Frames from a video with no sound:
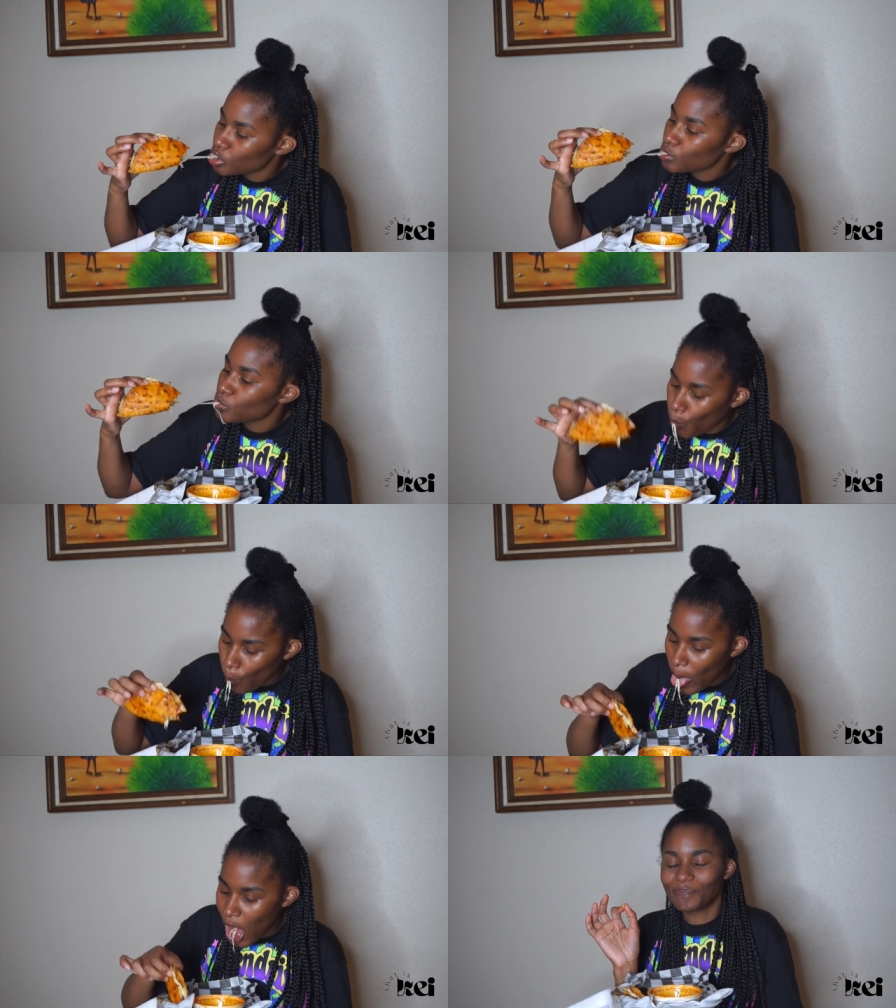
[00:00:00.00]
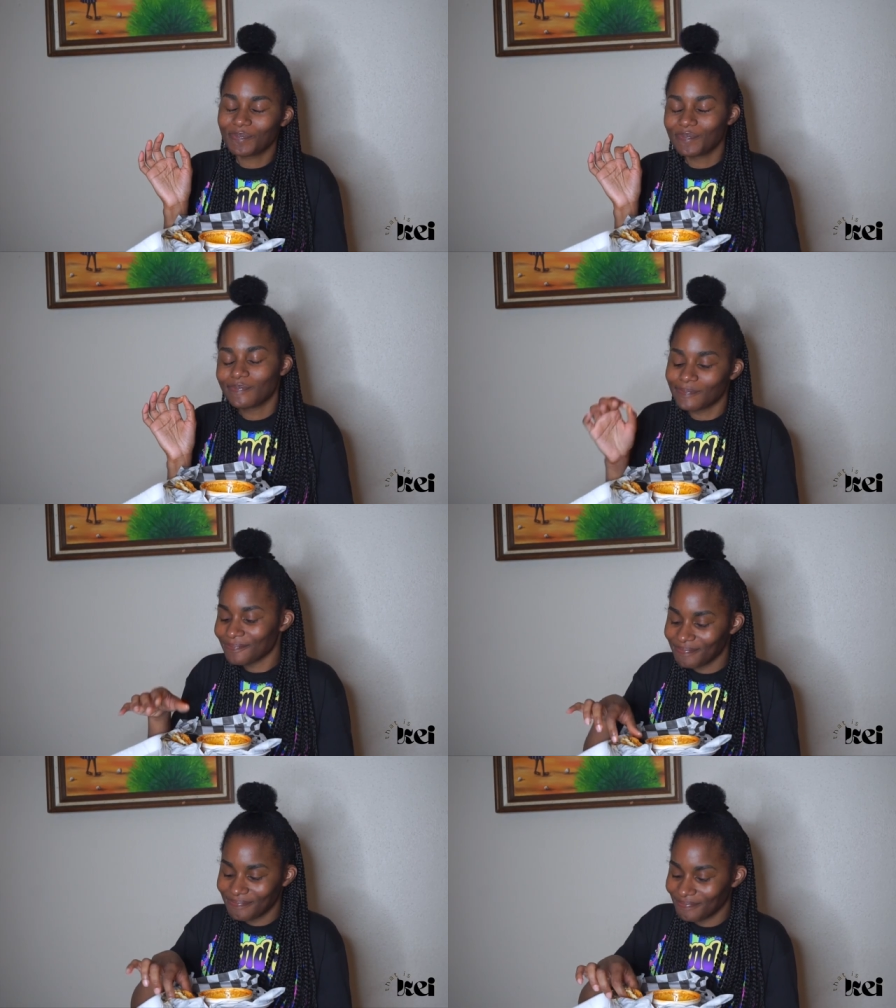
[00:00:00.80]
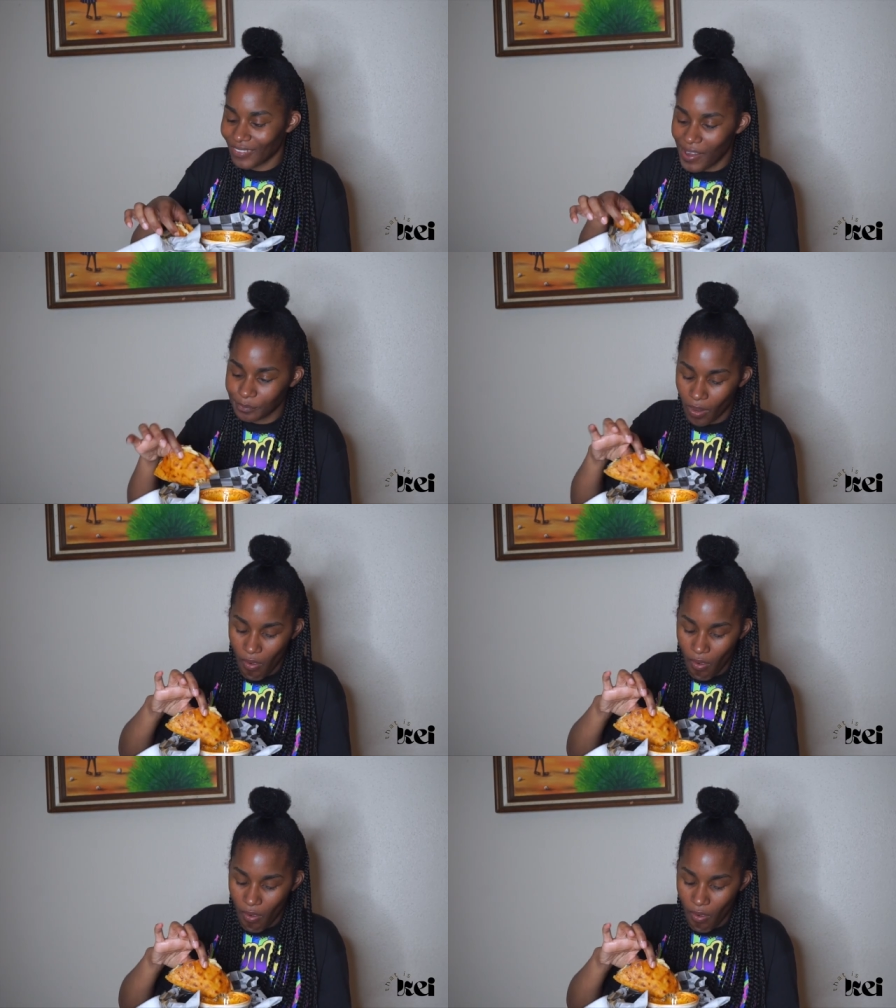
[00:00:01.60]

you guys, I literally burnt my tongue